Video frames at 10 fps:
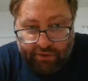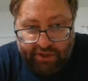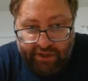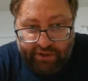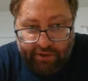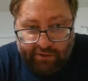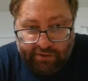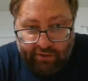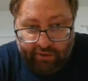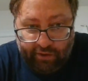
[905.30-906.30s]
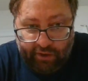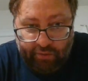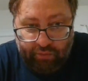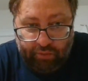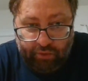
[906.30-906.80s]
10 years earlier
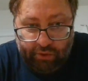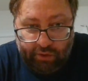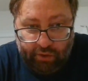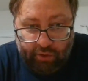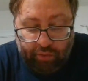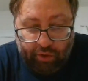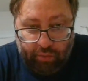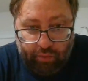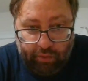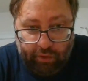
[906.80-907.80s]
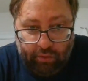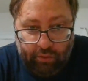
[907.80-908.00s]
had promoted her to purple belt.